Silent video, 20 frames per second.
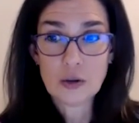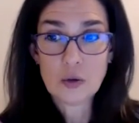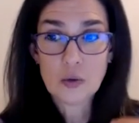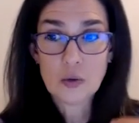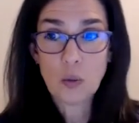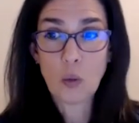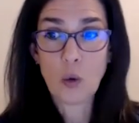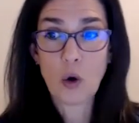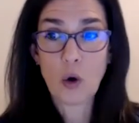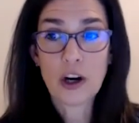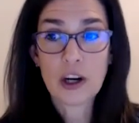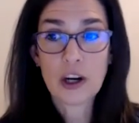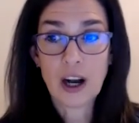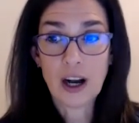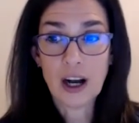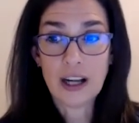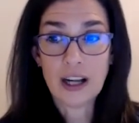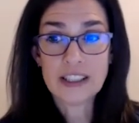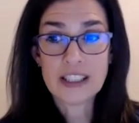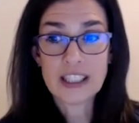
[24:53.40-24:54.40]
work
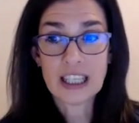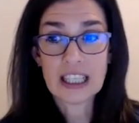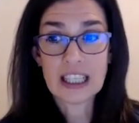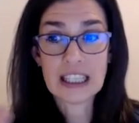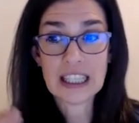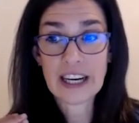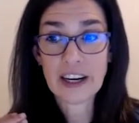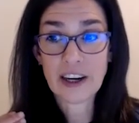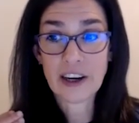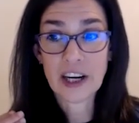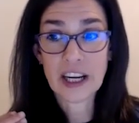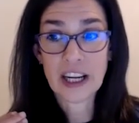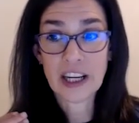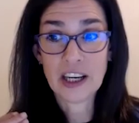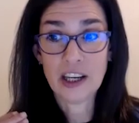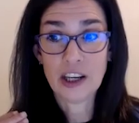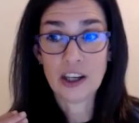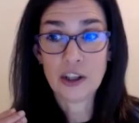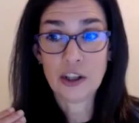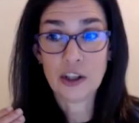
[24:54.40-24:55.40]
on
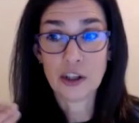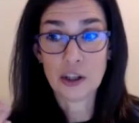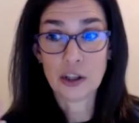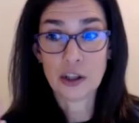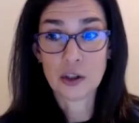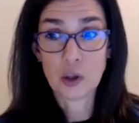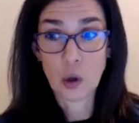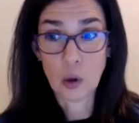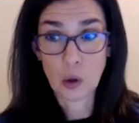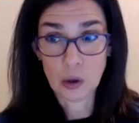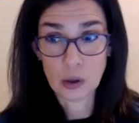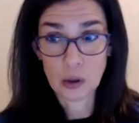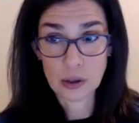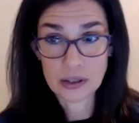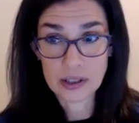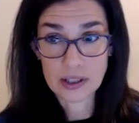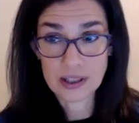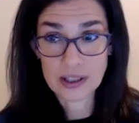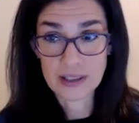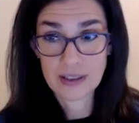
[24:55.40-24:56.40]
declaring your
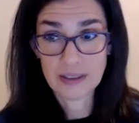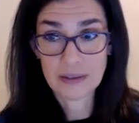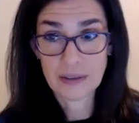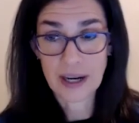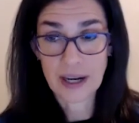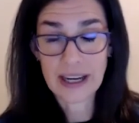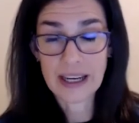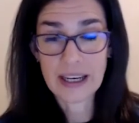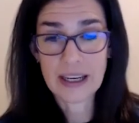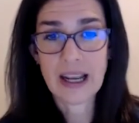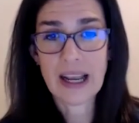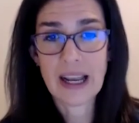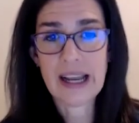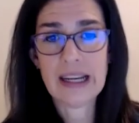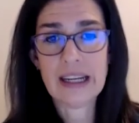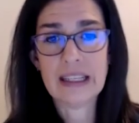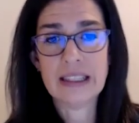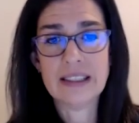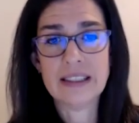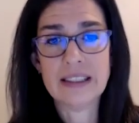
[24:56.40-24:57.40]
goals, right?
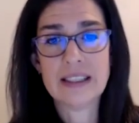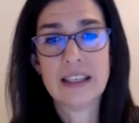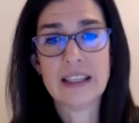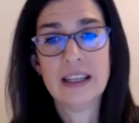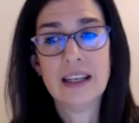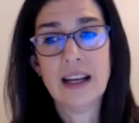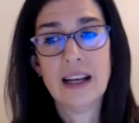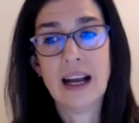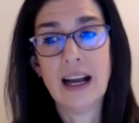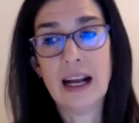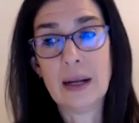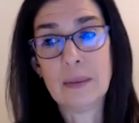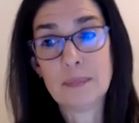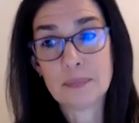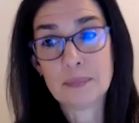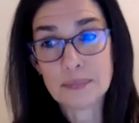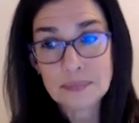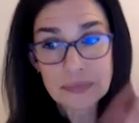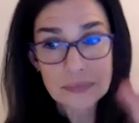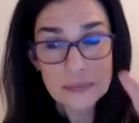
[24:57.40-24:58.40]
And
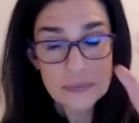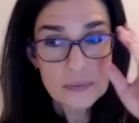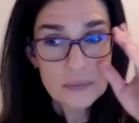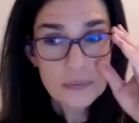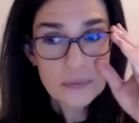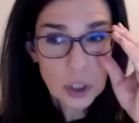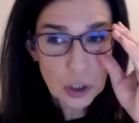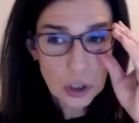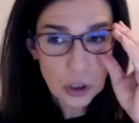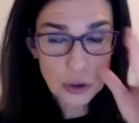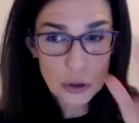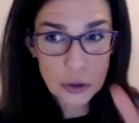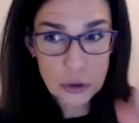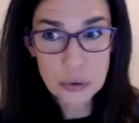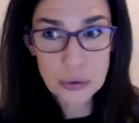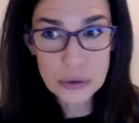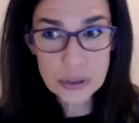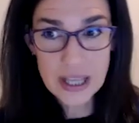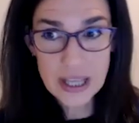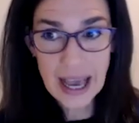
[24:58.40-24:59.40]

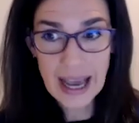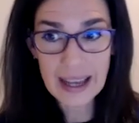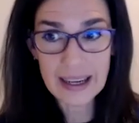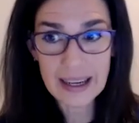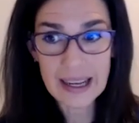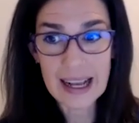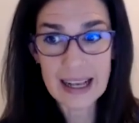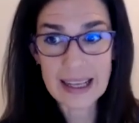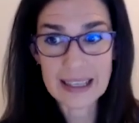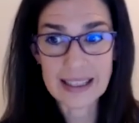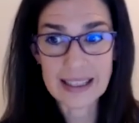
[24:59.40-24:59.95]
use that as